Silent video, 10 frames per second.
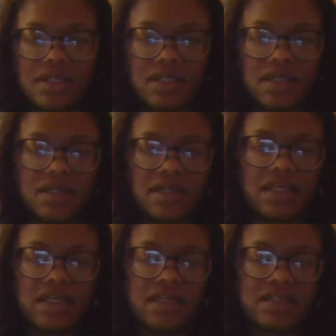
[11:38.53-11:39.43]
Uh,
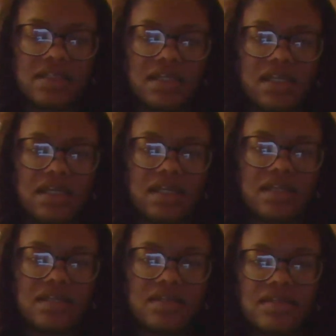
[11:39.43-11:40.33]
and
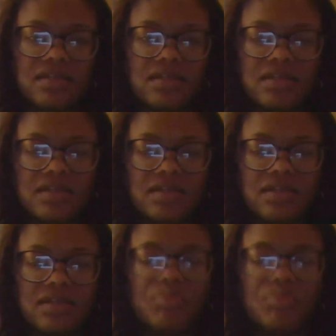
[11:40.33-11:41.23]
in
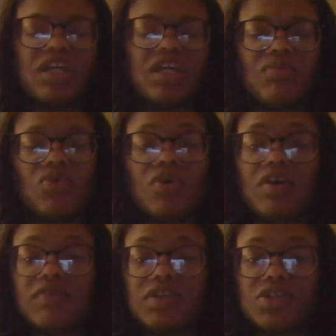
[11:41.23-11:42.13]
being more
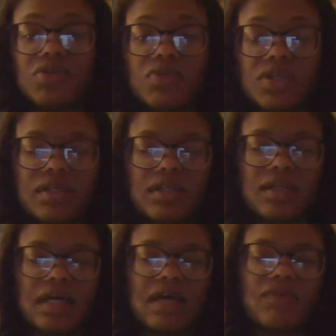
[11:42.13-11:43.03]
of a doer,
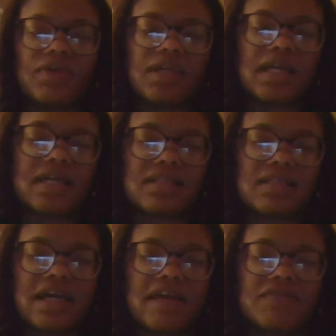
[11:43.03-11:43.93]
I realize that
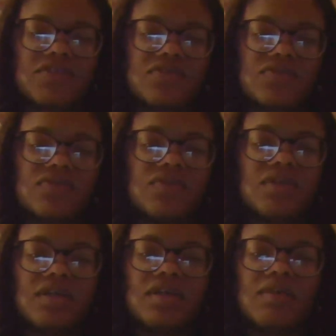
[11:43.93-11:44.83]
I have to
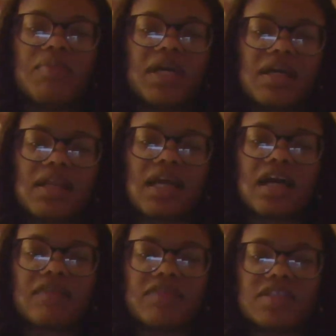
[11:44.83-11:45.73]
make a
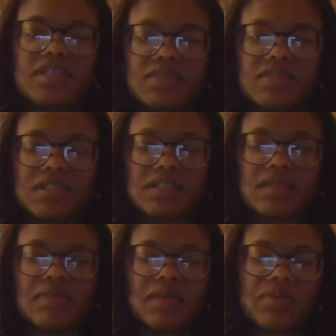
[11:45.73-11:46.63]
lot of adjustments
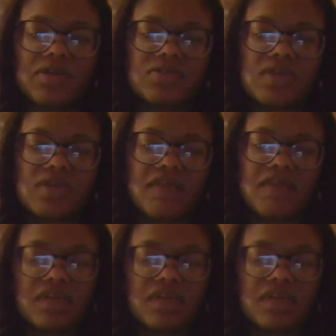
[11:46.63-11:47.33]
in my personal life